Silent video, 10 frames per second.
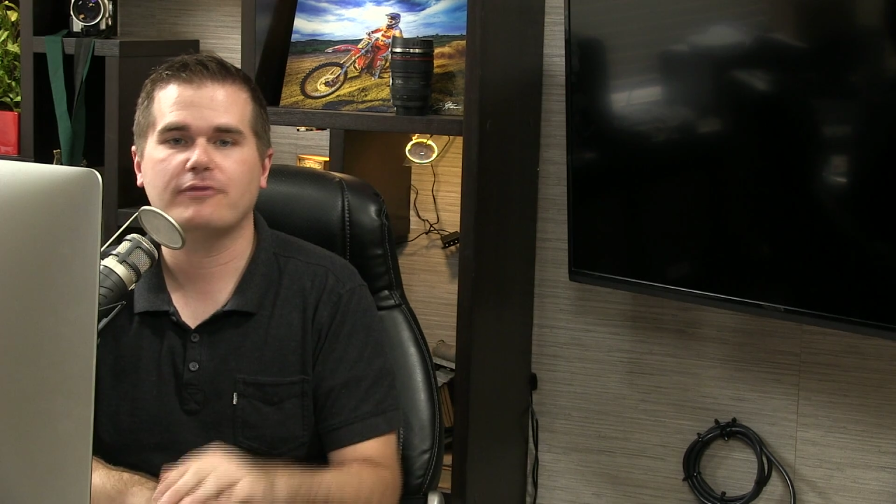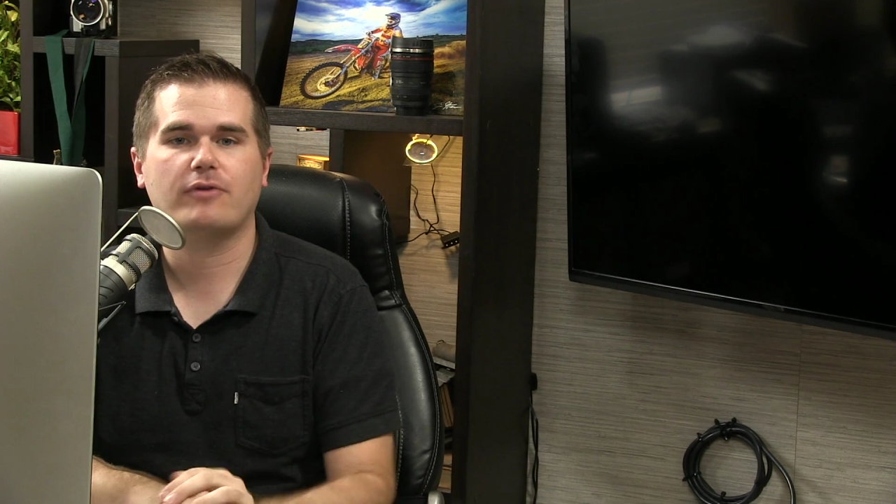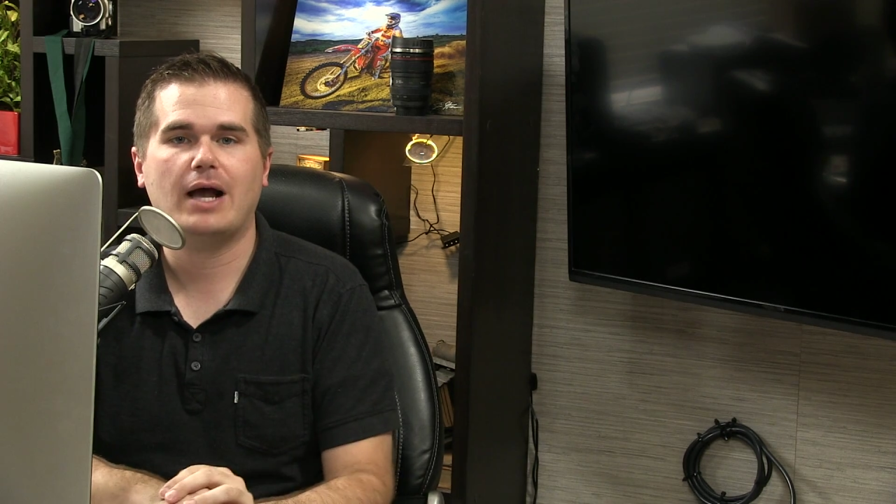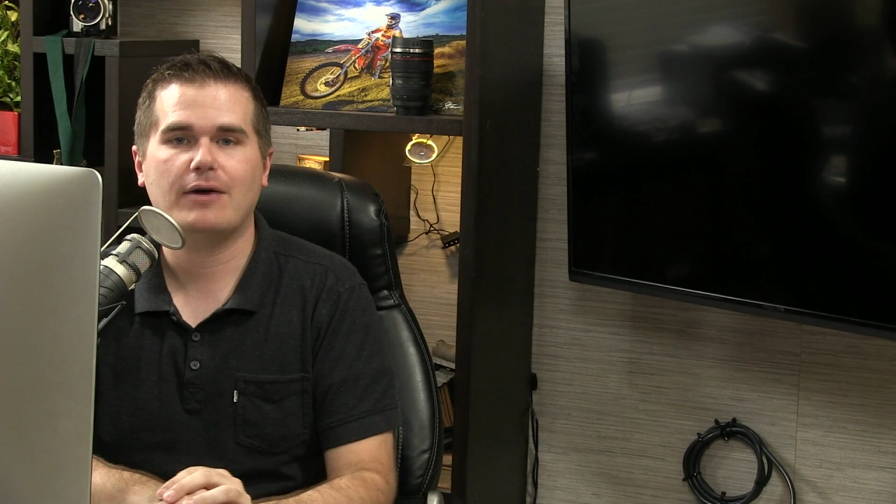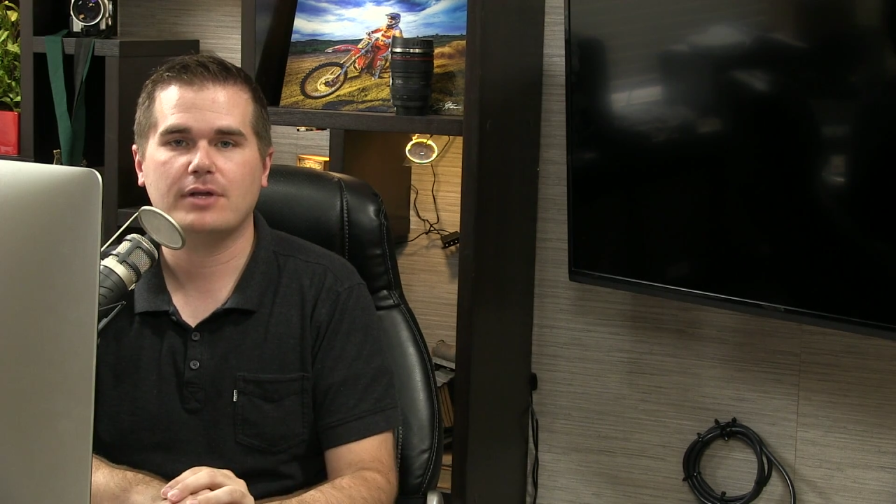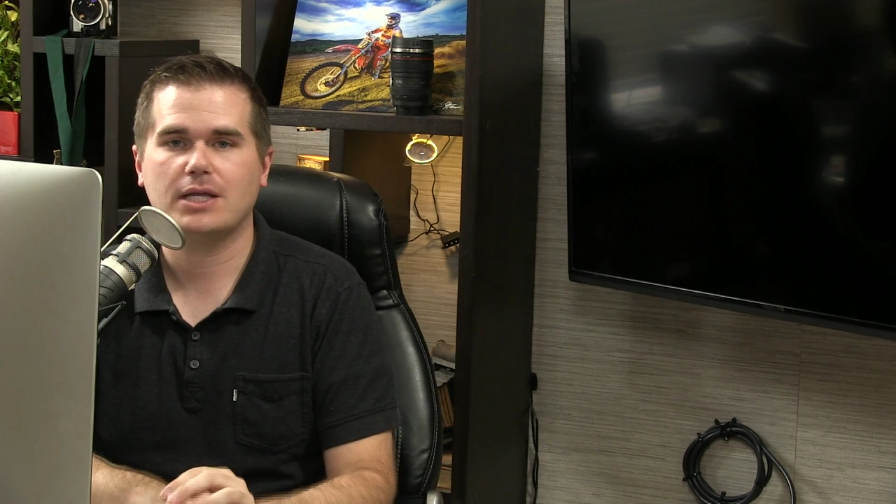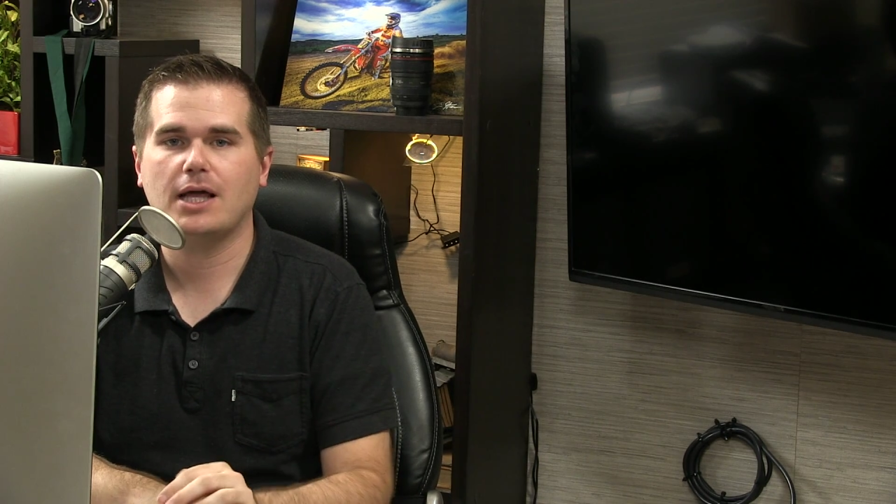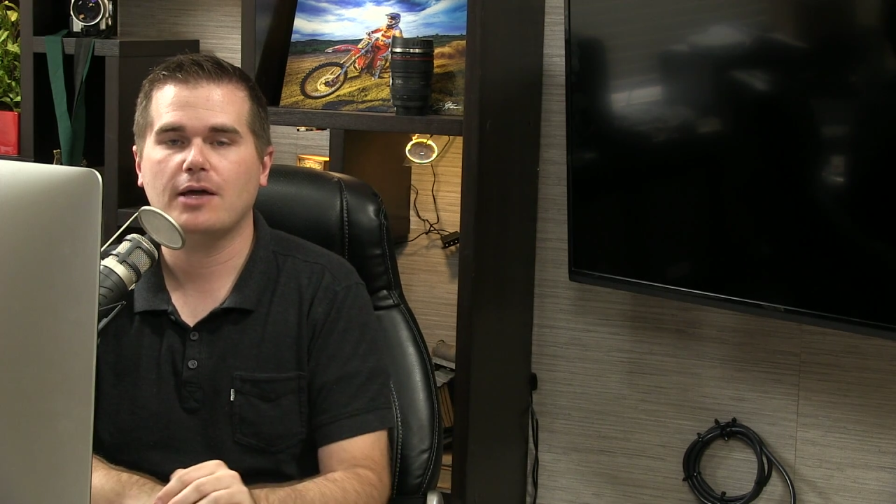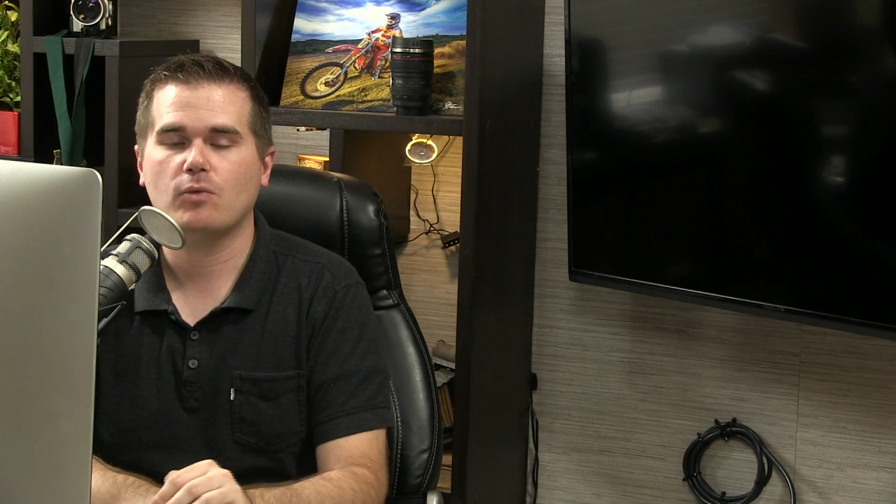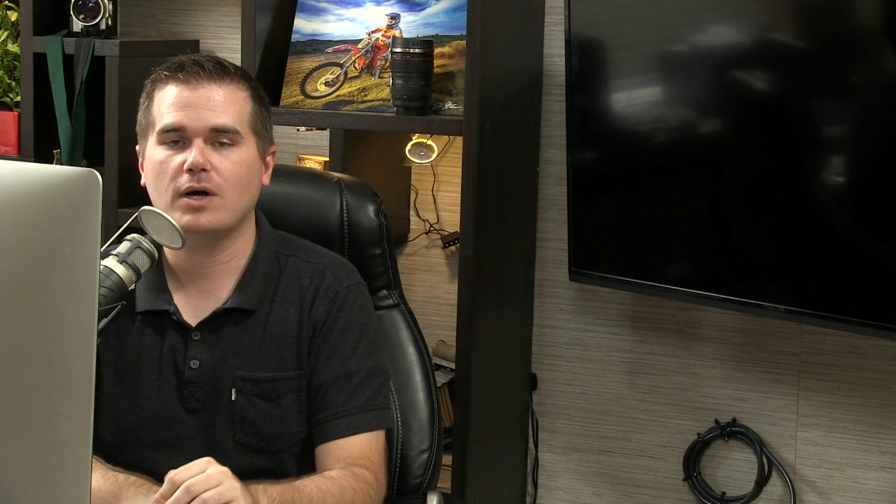for how the
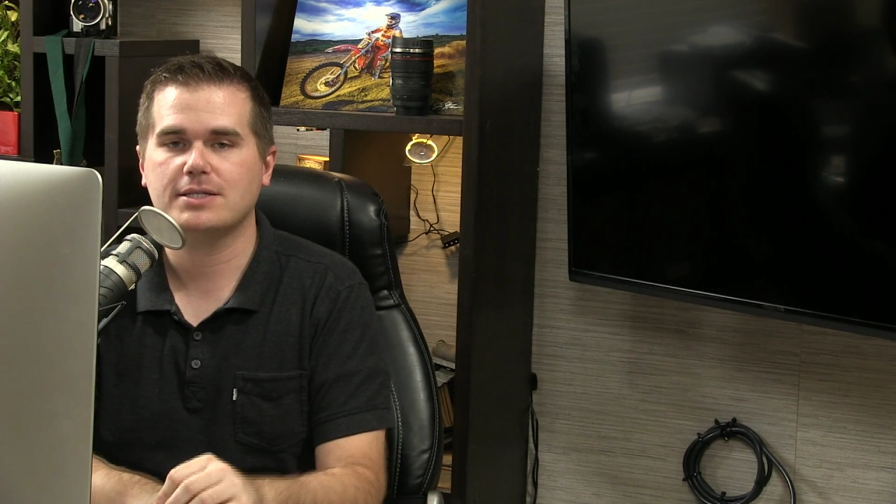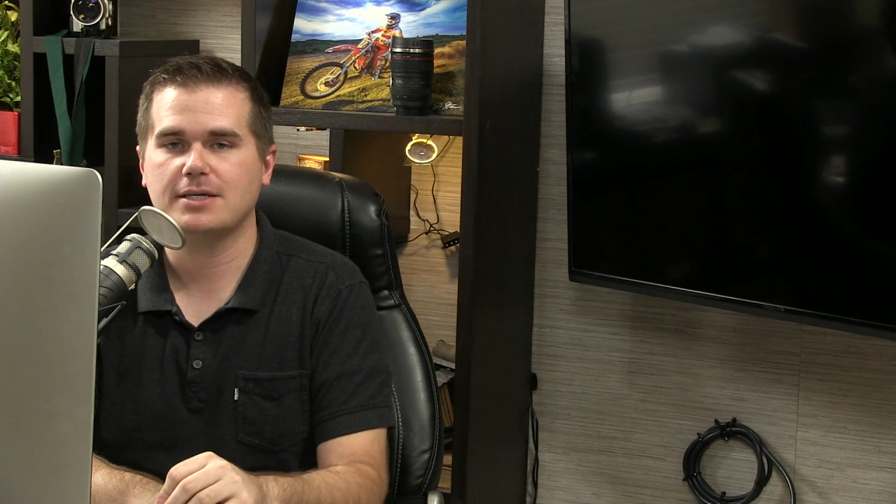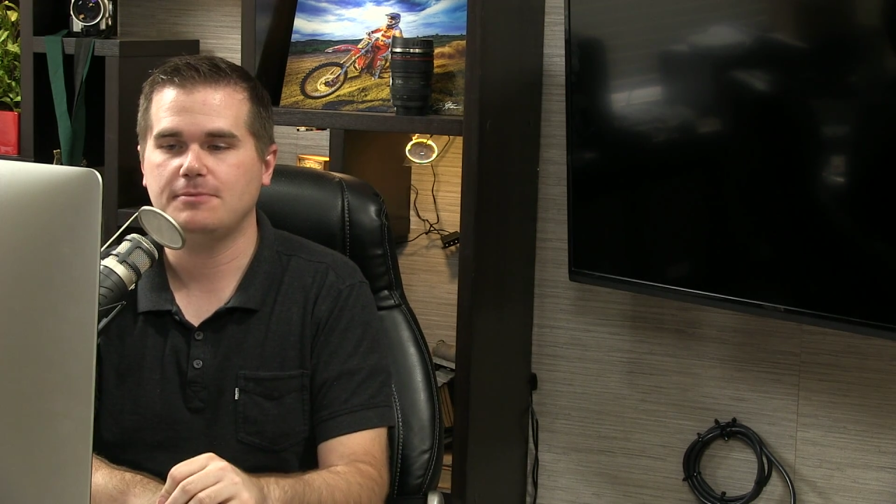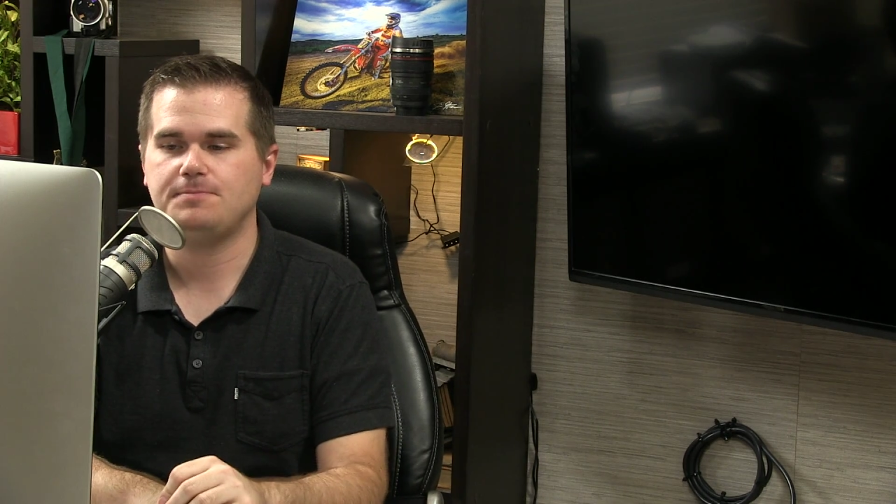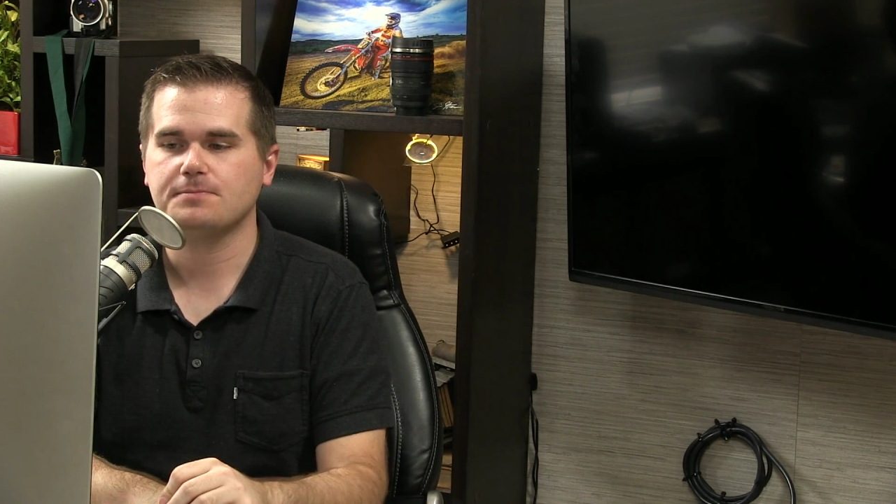client wants it.